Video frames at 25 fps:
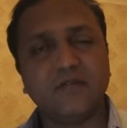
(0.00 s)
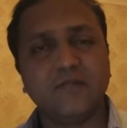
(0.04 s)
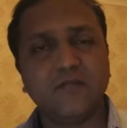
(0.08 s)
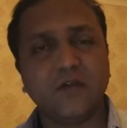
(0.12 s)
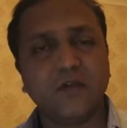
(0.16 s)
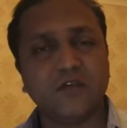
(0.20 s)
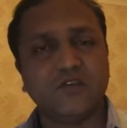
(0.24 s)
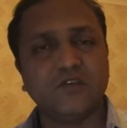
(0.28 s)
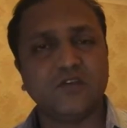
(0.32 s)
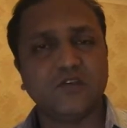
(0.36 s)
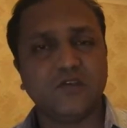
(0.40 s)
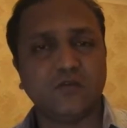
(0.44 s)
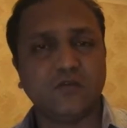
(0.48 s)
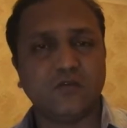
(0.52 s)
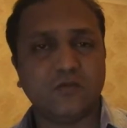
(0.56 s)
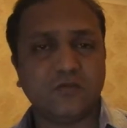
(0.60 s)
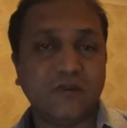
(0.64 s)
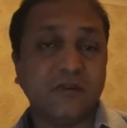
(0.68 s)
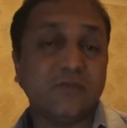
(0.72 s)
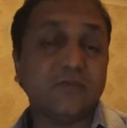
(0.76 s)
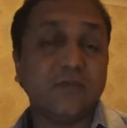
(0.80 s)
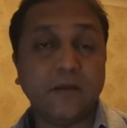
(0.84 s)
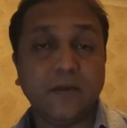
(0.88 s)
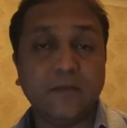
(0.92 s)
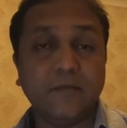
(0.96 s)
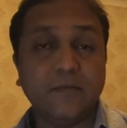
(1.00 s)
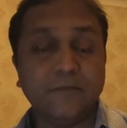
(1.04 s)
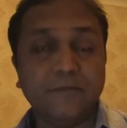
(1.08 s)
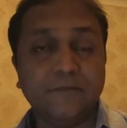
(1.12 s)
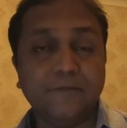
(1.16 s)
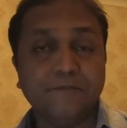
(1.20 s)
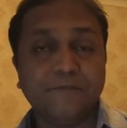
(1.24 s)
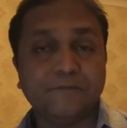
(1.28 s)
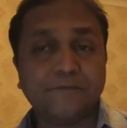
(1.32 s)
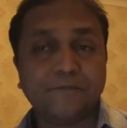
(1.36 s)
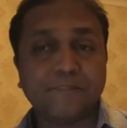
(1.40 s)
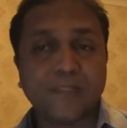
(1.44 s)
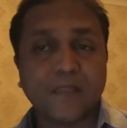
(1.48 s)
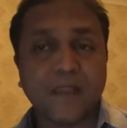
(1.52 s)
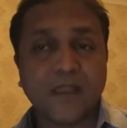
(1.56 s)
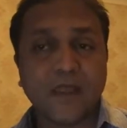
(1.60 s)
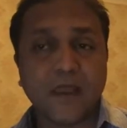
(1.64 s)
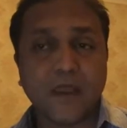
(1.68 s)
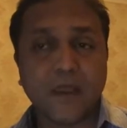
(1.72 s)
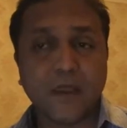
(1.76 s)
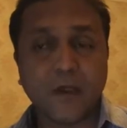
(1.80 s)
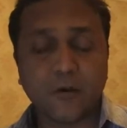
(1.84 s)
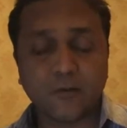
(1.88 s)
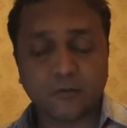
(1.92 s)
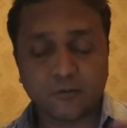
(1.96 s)
process over people.
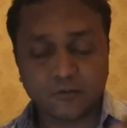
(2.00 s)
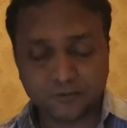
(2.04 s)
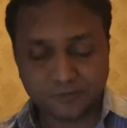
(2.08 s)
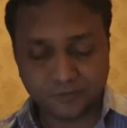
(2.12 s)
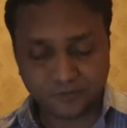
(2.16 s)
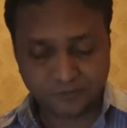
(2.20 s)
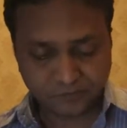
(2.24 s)
Now,